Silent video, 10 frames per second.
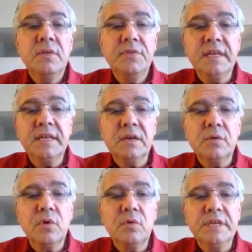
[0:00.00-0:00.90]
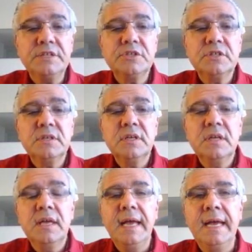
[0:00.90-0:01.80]
Think and Grow Rich.
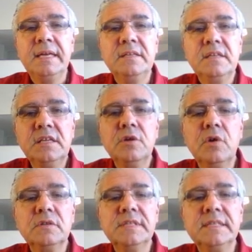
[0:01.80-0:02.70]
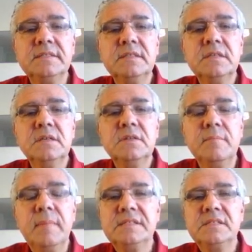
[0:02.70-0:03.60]
And he called it
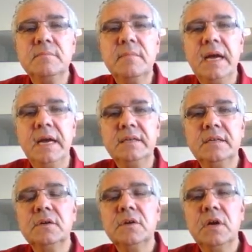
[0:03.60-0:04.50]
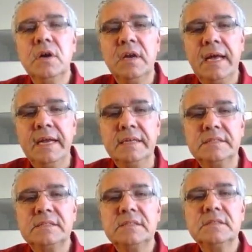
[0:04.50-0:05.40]
the Mastermind
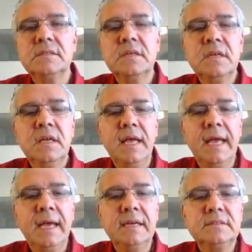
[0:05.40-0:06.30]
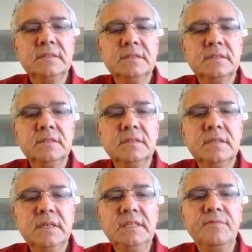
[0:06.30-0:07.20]
Alliance. And
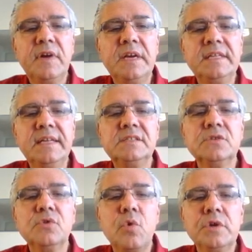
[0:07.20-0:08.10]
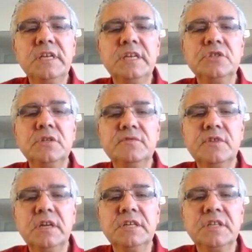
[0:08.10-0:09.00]
he defined it as the coordination of
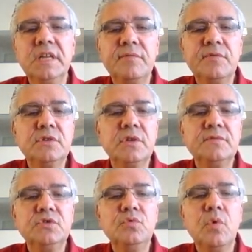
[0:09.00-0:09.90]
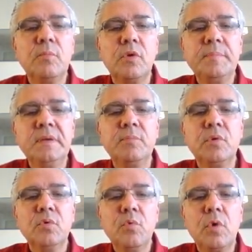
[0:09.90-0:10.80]
knowledge and effort of two or more
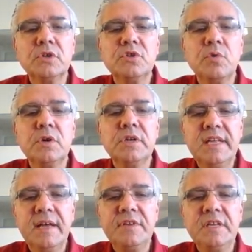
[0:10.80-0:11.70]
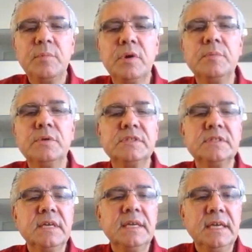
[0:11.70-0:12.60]
people who work toward a definite
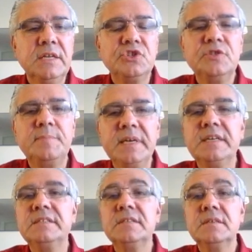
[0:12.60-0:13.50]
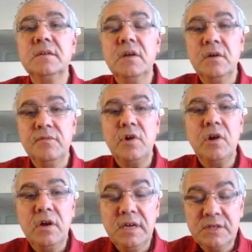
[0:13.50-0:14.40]
purpose in a spirit of
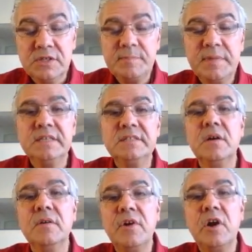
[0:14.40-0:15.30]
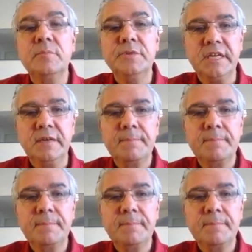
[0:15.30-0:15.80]
harmony.